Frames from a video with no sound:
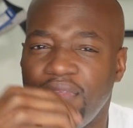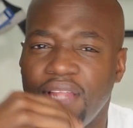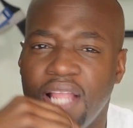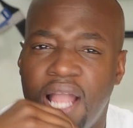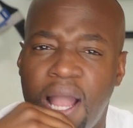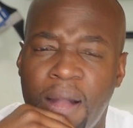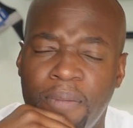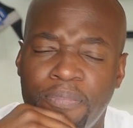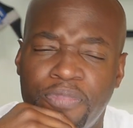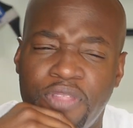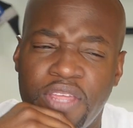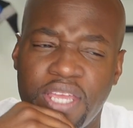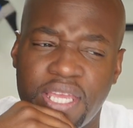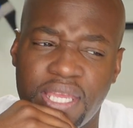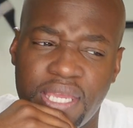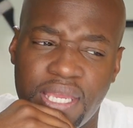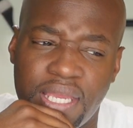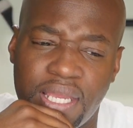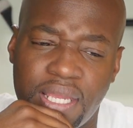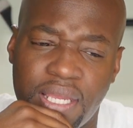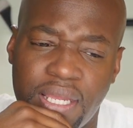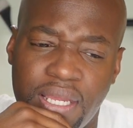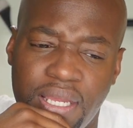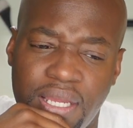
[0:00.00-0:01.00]
I'm
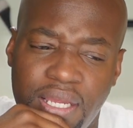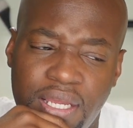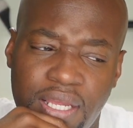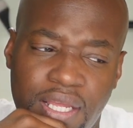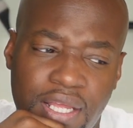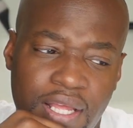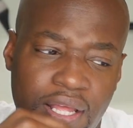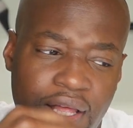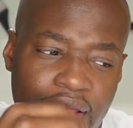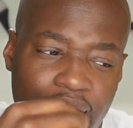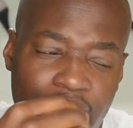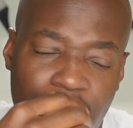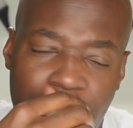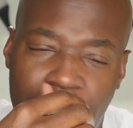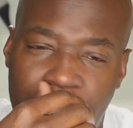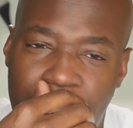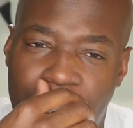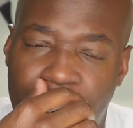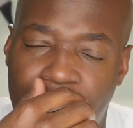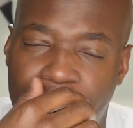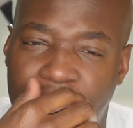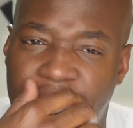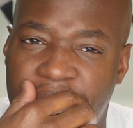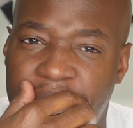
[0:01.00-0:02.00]
thinking
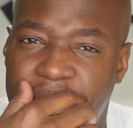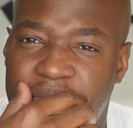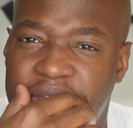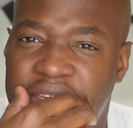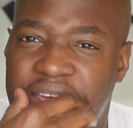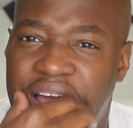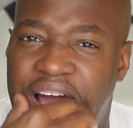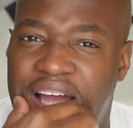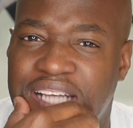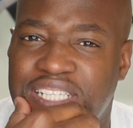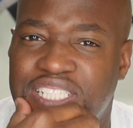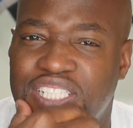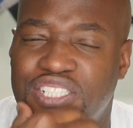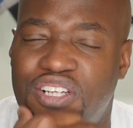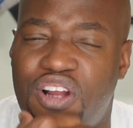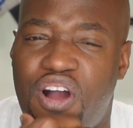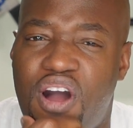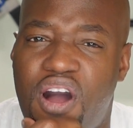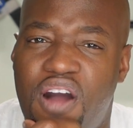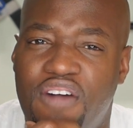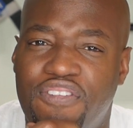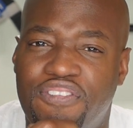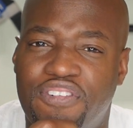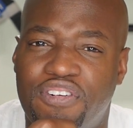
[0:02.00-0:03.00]
that maybe I should
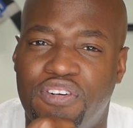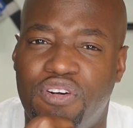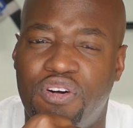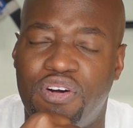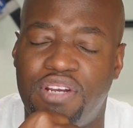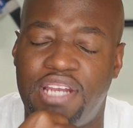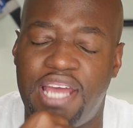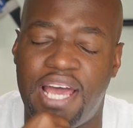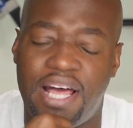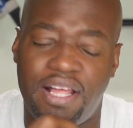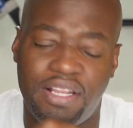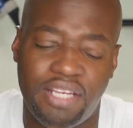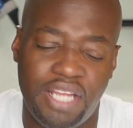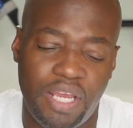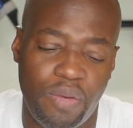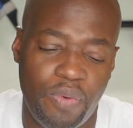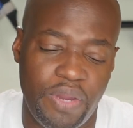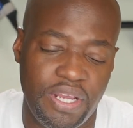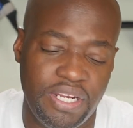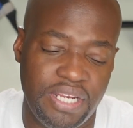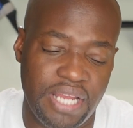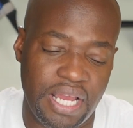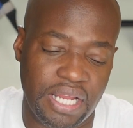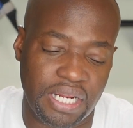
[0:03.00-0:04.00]
offer on
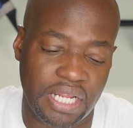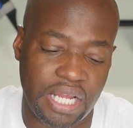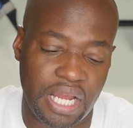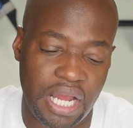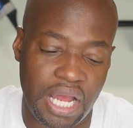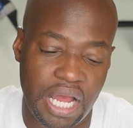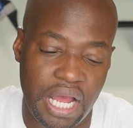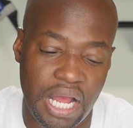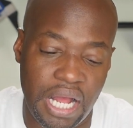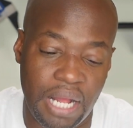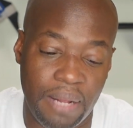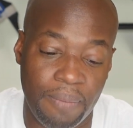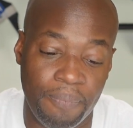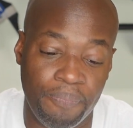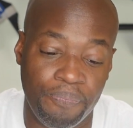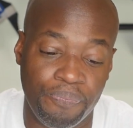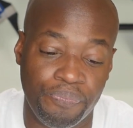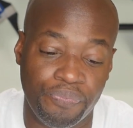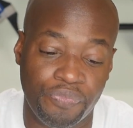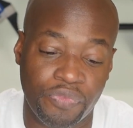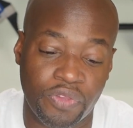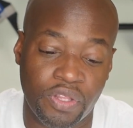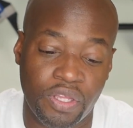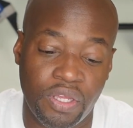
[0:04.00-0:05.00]
allanawade.com
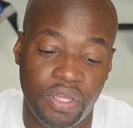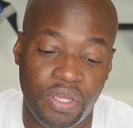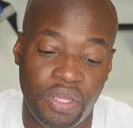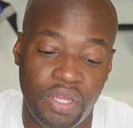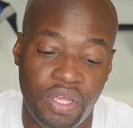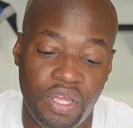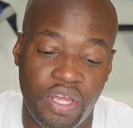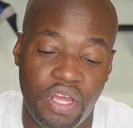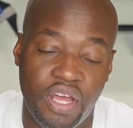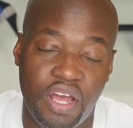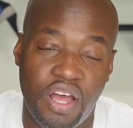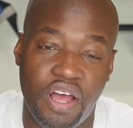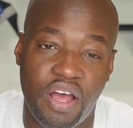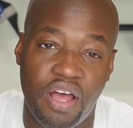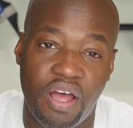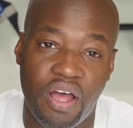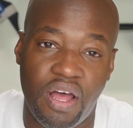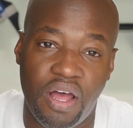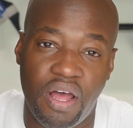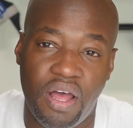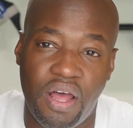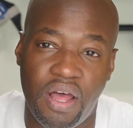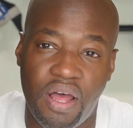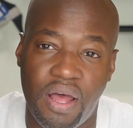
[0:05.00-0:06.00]

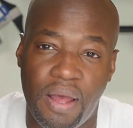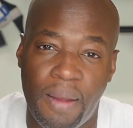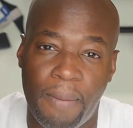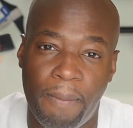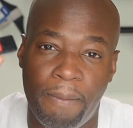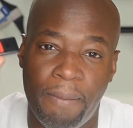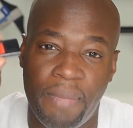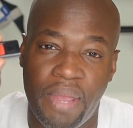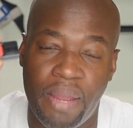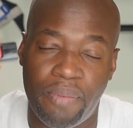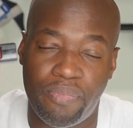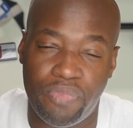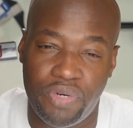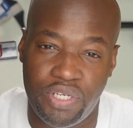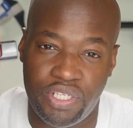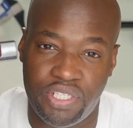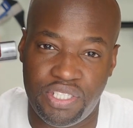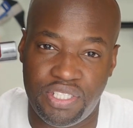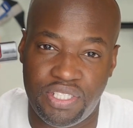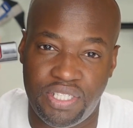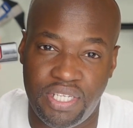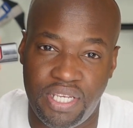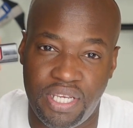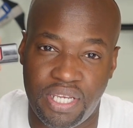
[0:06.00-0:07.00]
a memory
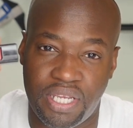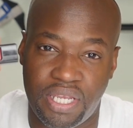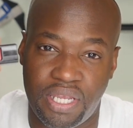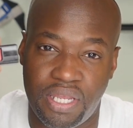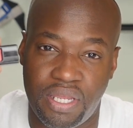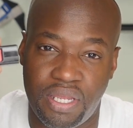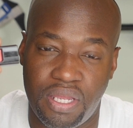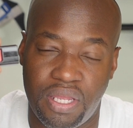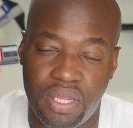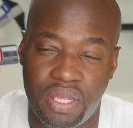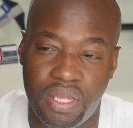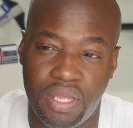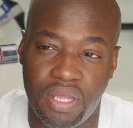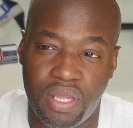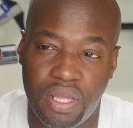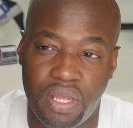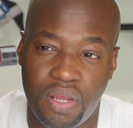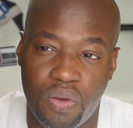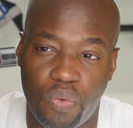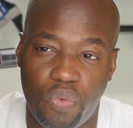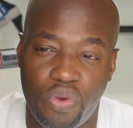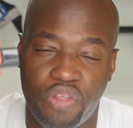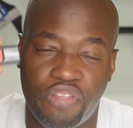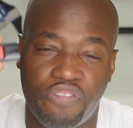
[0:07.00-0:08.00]
stick
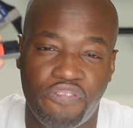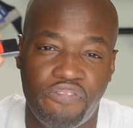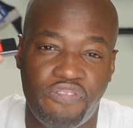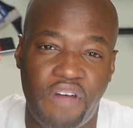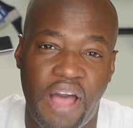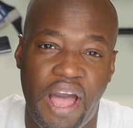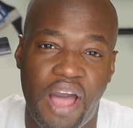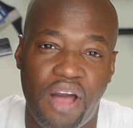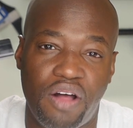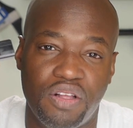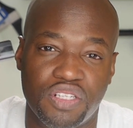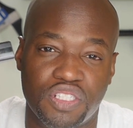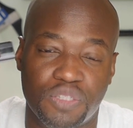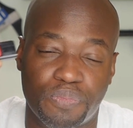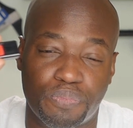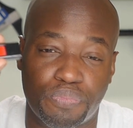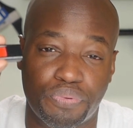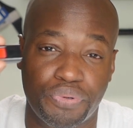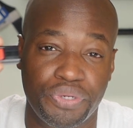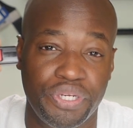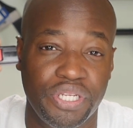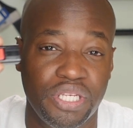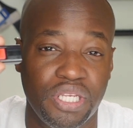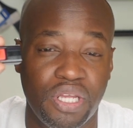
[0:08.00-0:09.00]
with files
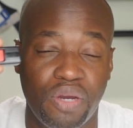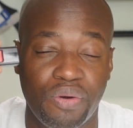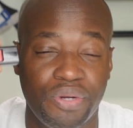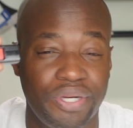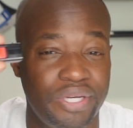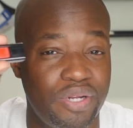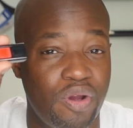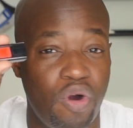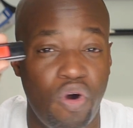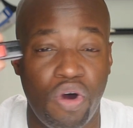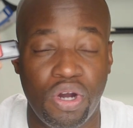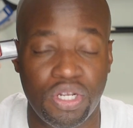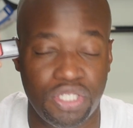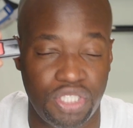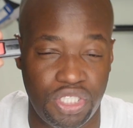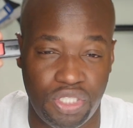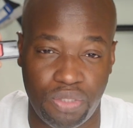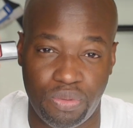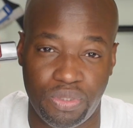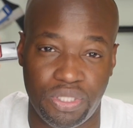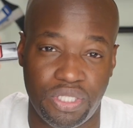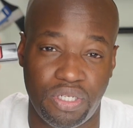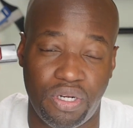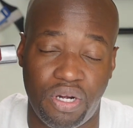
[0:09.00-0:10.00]
preloaded
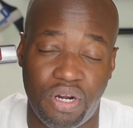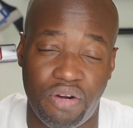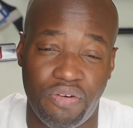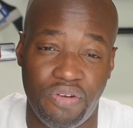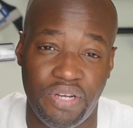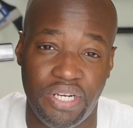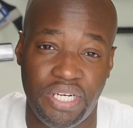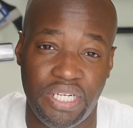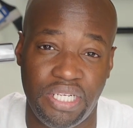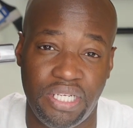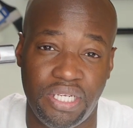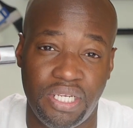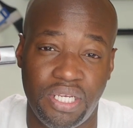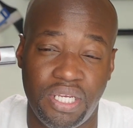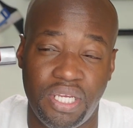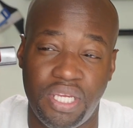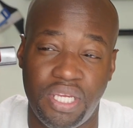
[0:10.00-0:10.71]
onto it already.